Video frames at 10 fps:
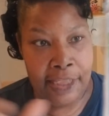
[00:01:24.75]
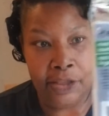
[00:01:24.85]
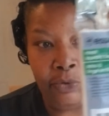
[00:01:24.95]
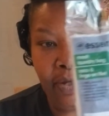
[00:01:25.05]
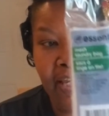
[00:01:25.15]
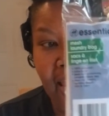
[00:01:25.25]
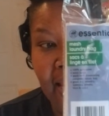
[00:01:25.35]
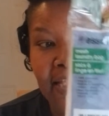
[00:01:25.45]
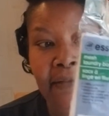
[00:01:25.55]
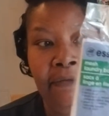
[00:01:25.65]
So a
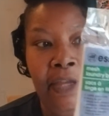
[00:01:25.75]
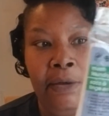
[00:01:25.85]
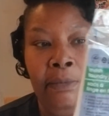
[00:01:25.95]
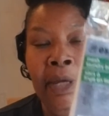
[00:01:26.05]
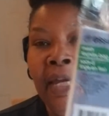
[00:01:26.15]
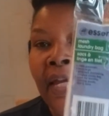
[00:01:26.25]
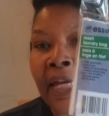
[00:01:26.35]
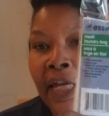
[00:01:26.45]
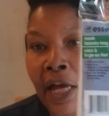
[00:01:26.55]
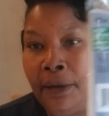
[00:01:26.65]
case of them
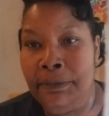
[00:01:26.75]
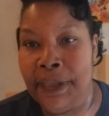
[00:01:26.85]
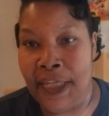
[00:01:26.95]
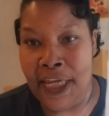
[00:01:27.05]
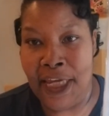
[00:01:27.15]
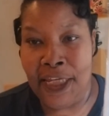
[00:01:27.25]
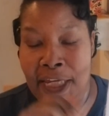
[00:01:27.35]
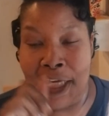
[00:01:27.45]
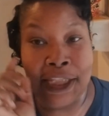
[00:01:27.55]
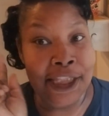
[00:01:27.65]
comes in
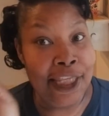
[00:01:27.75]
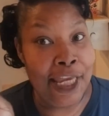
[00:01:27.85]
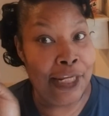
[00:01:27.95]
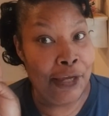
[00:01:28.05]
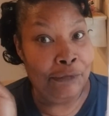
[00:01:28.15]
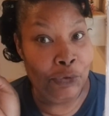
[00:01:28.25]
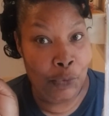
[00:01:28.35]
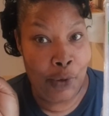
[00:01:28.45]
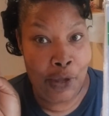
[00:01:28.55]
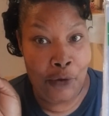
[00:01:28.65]
a set of 12.